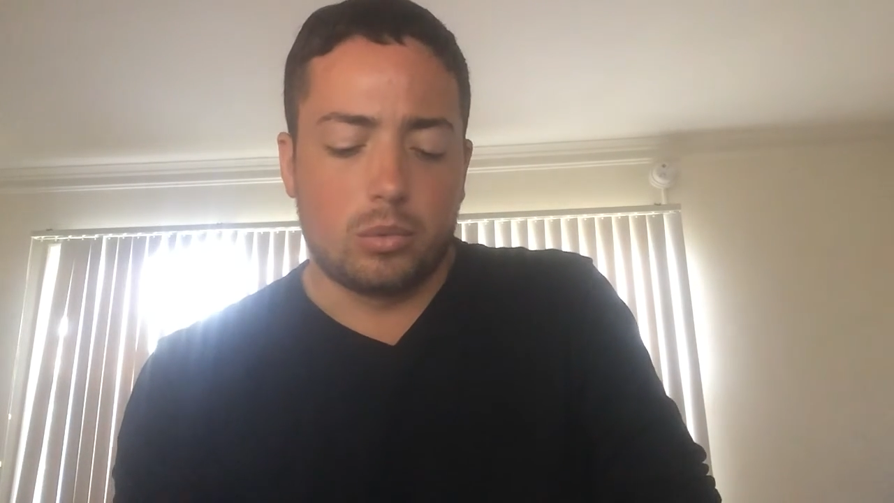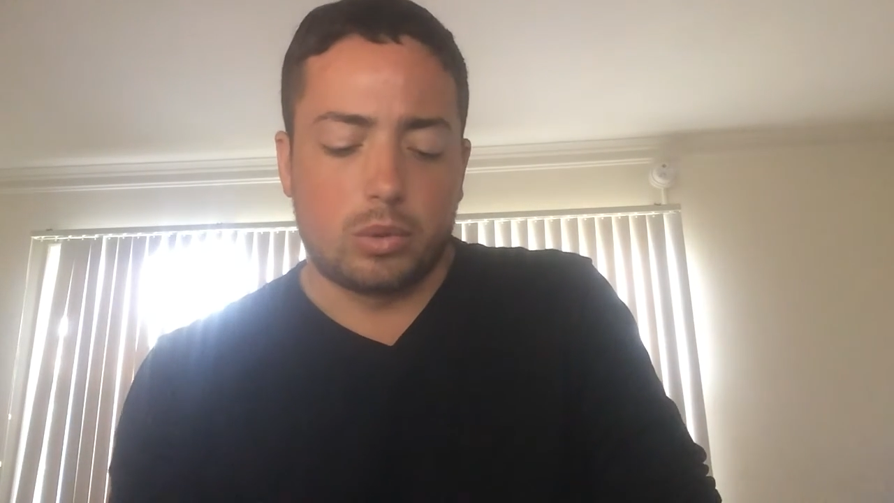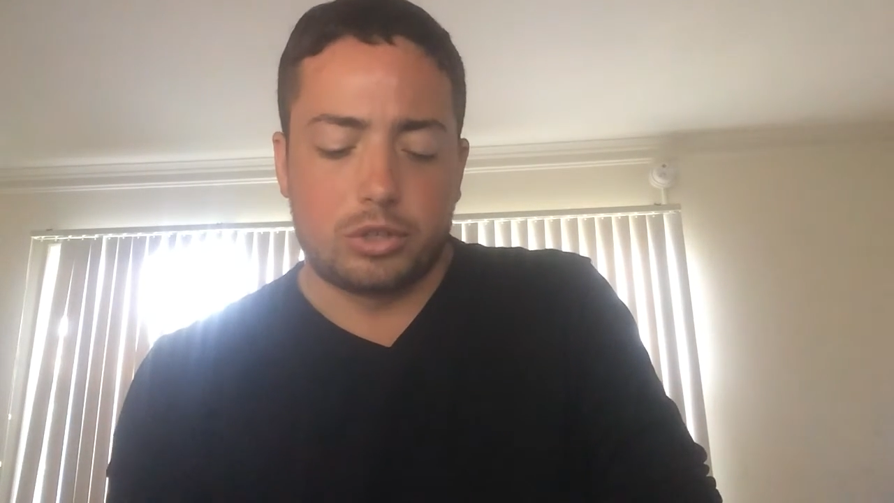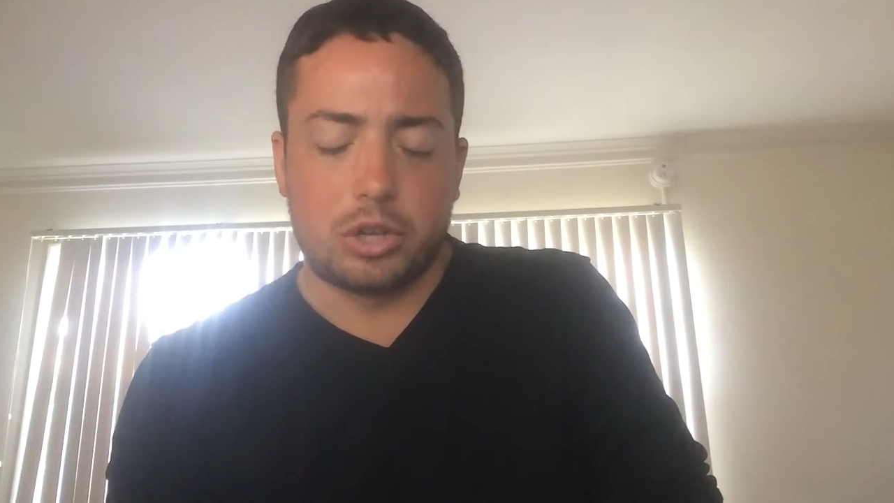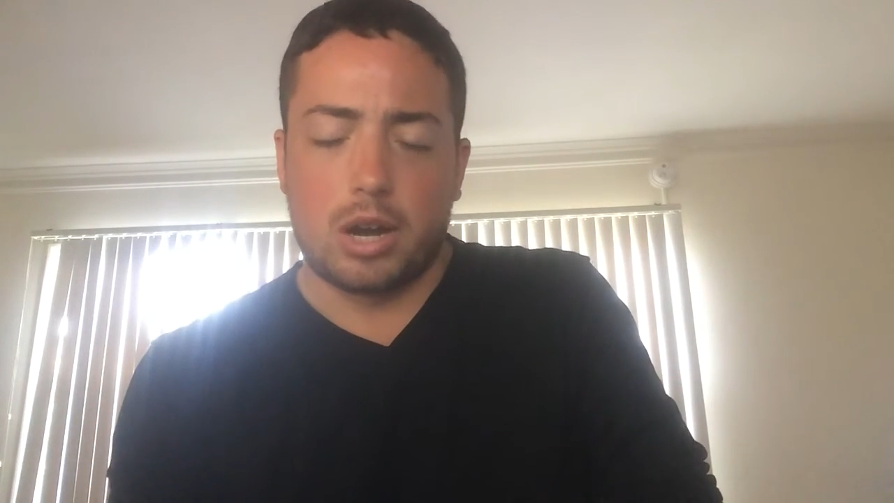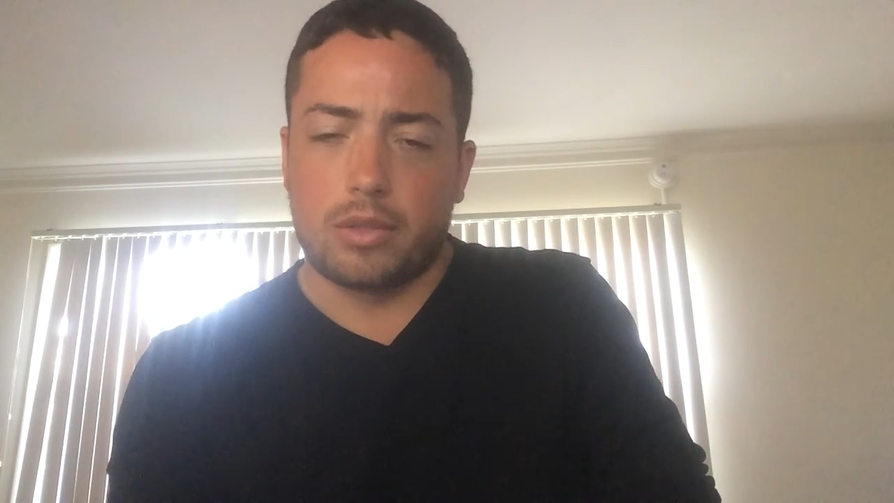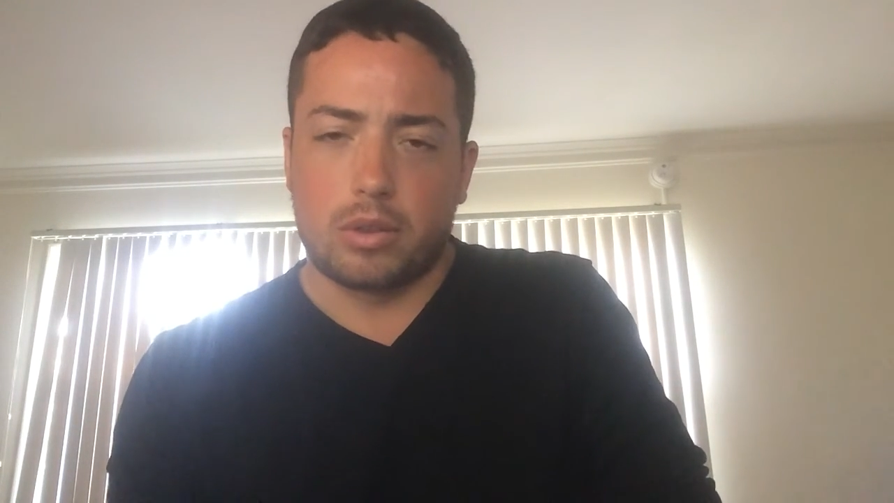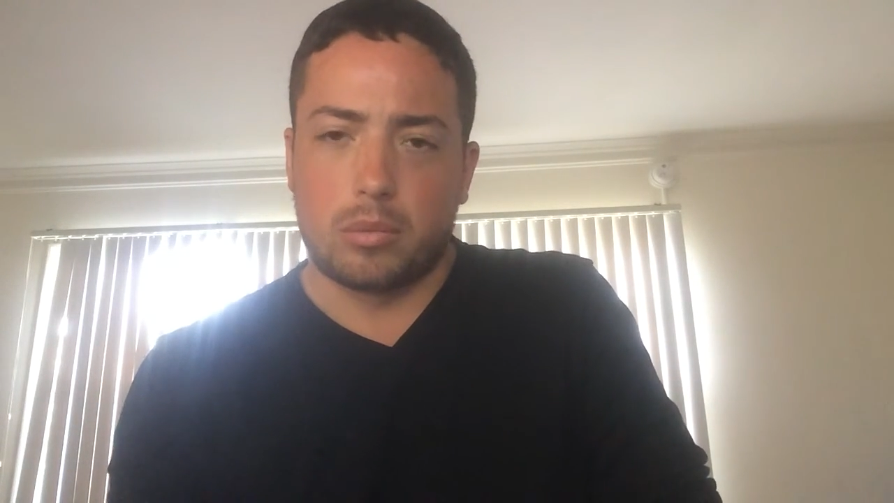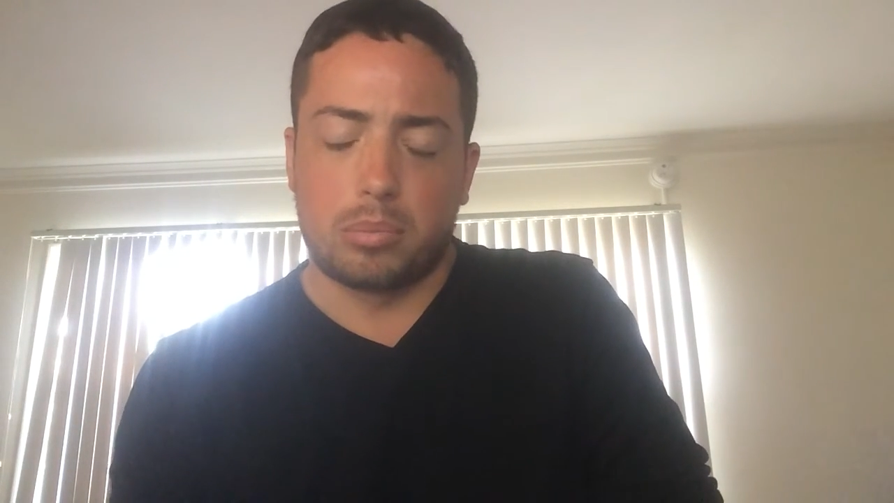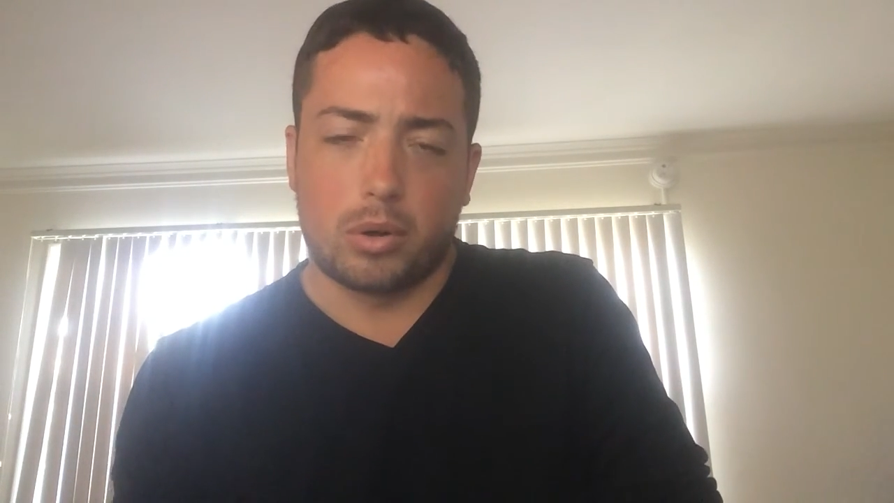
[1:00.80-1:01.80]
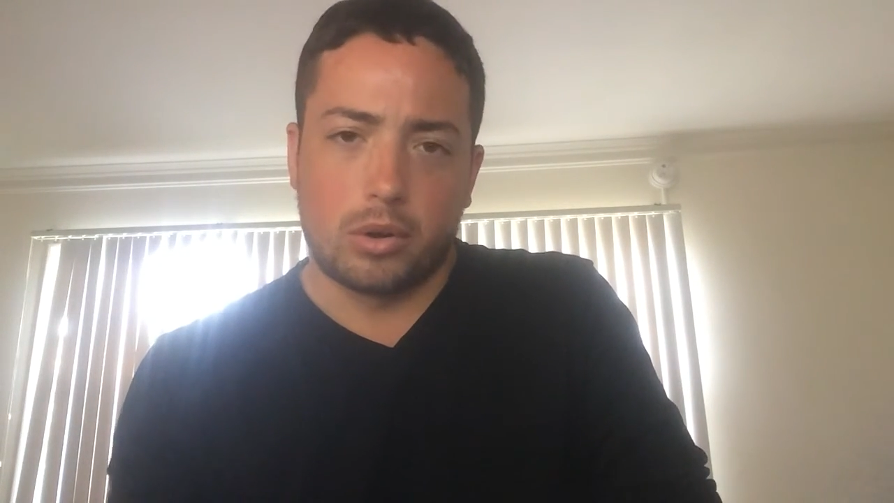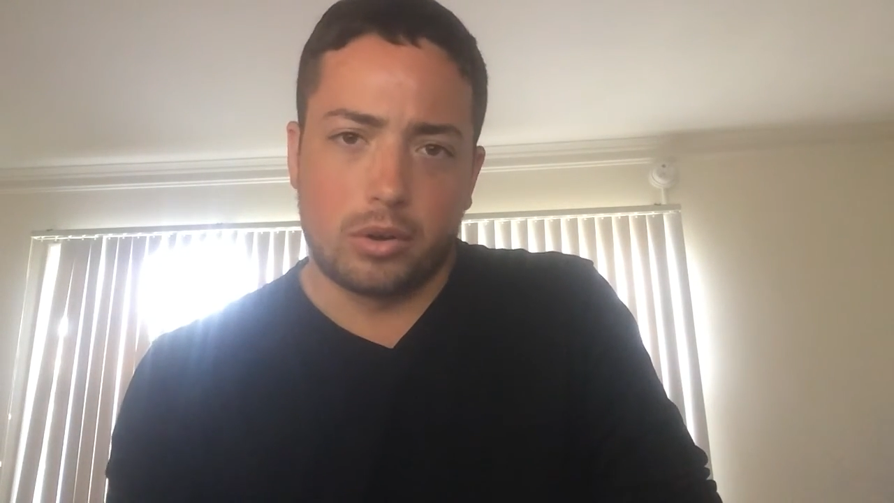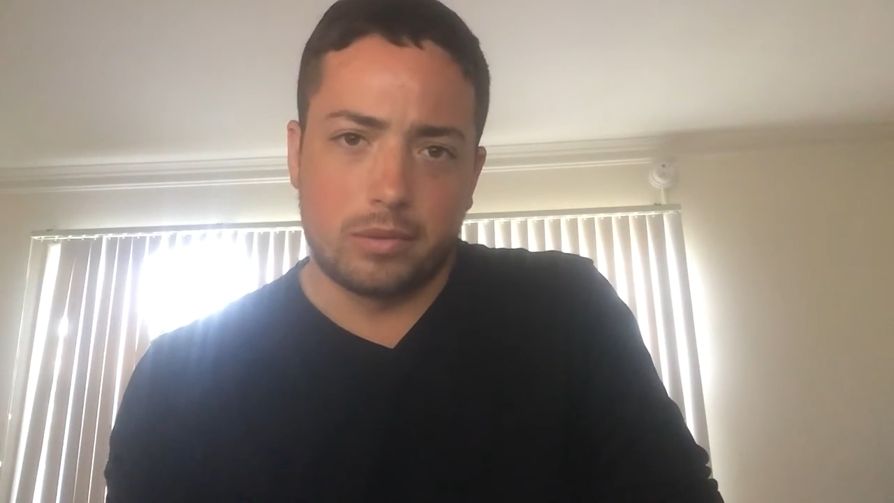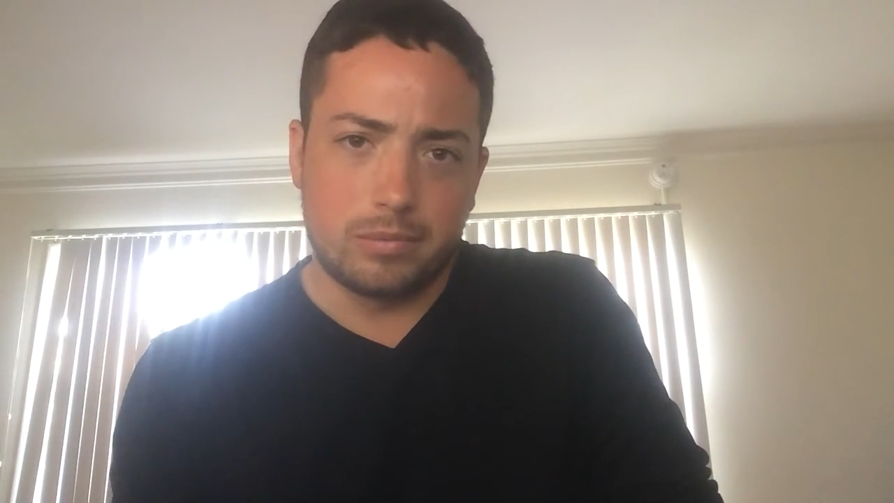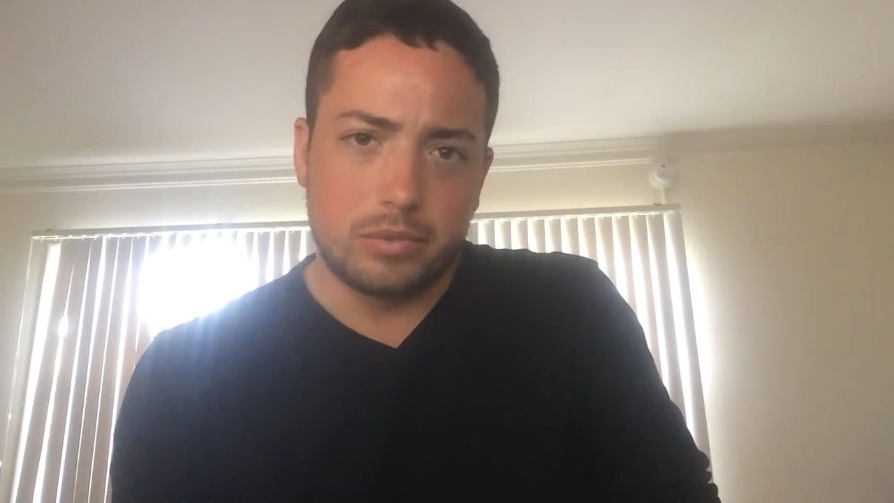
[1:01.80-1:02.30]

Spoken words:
what Jonathan Bird